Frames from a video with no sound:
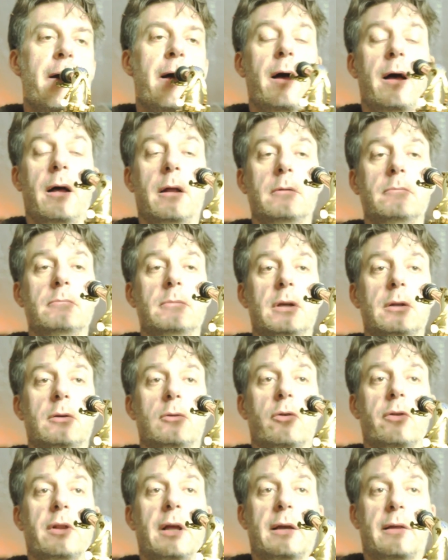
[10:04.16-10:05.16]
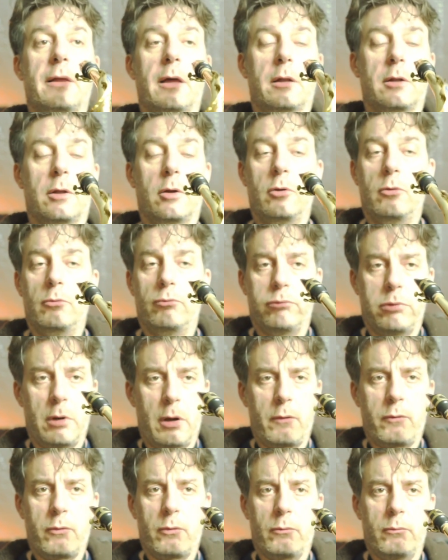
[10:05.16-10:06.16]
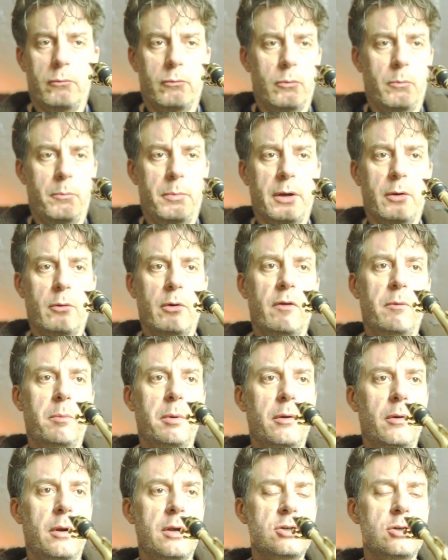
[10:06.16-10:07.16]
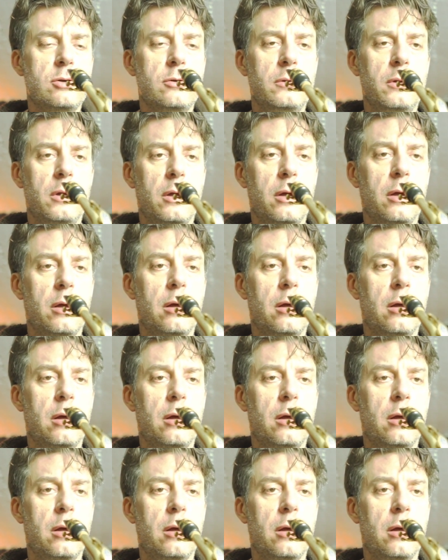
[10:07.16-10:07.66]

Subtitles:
and it goes like that. Have big respiration,